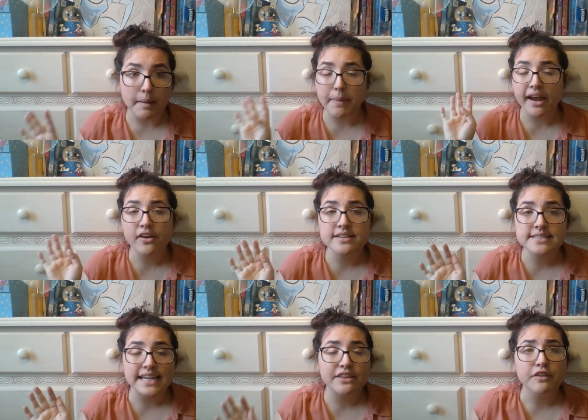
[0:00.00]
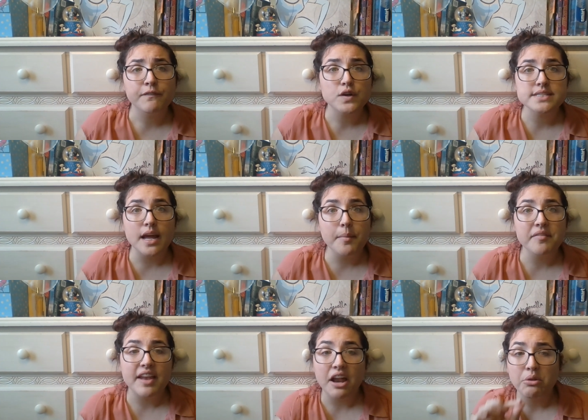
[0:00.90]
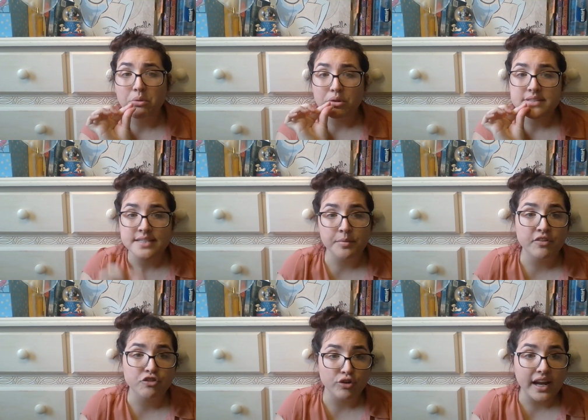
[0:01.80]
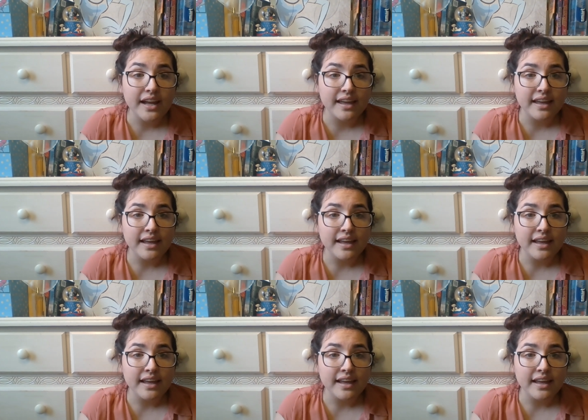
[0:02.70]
My parents, like the first time I even had a little sip of a drink,